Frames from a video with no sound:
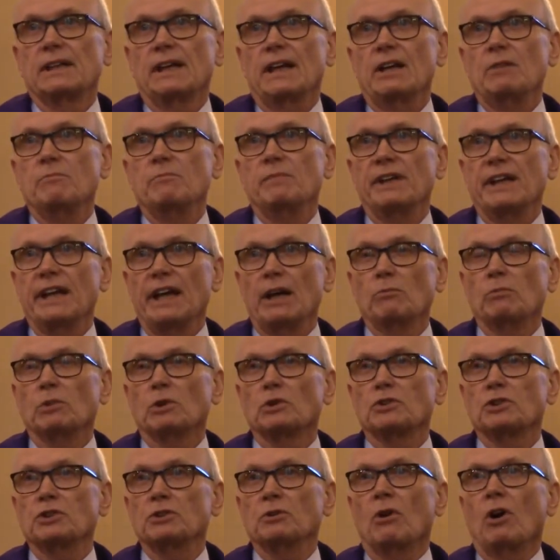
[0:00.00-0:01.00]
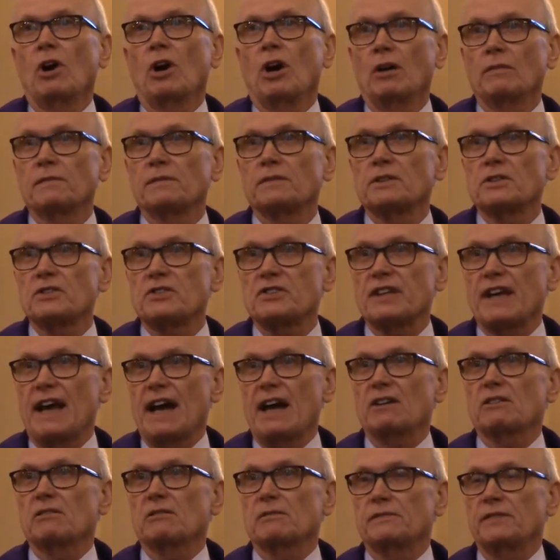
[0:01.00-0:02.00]
and be able to offer
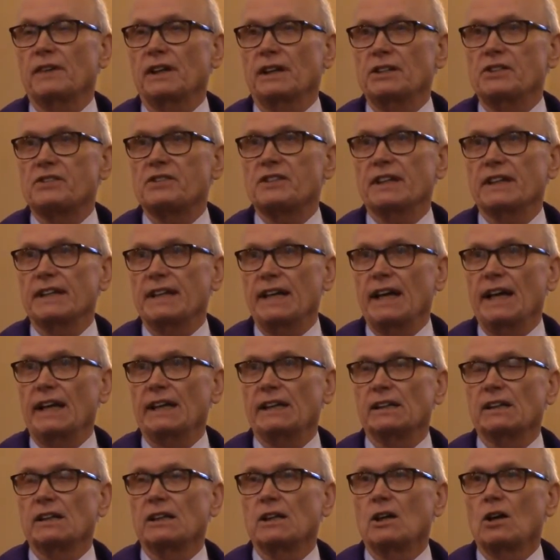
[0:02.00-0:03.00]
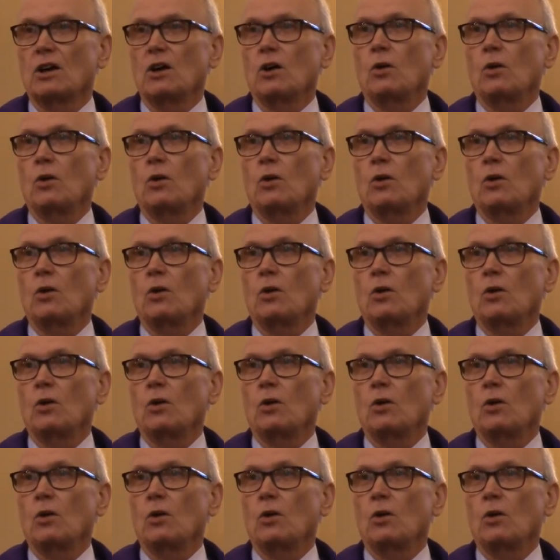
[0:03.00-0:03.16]
sacrifice again